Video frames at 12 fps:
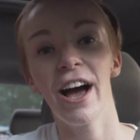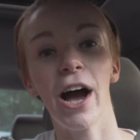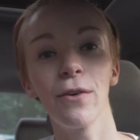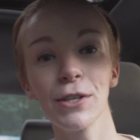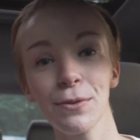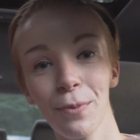
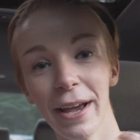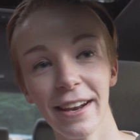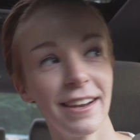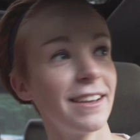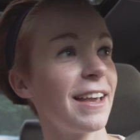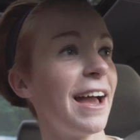I was
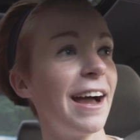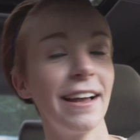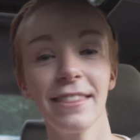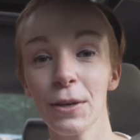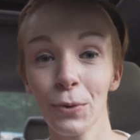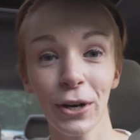waiting
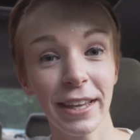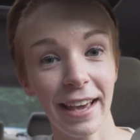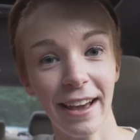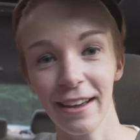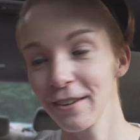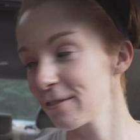at the Wooden
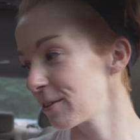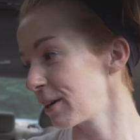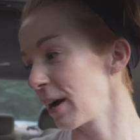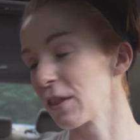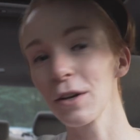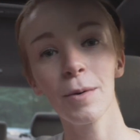Keg
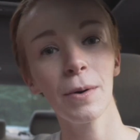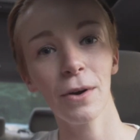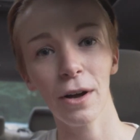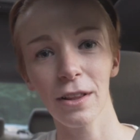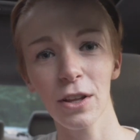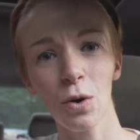for a
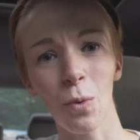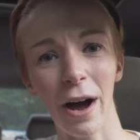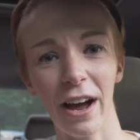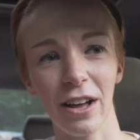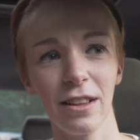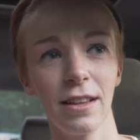little
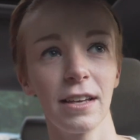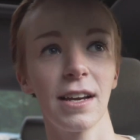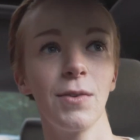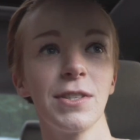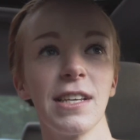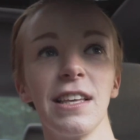while, like
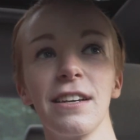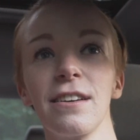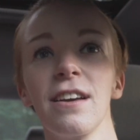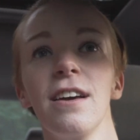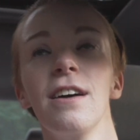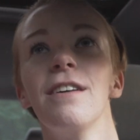I would say
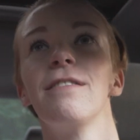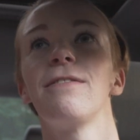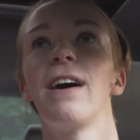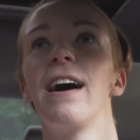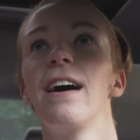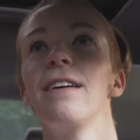like
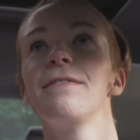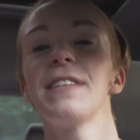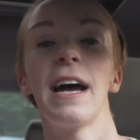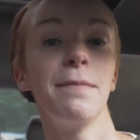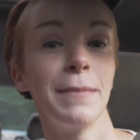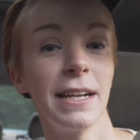
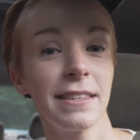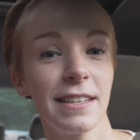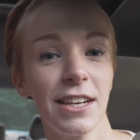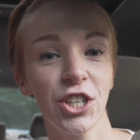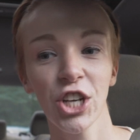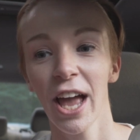5-10
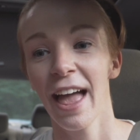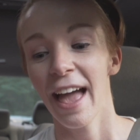minutes-ish.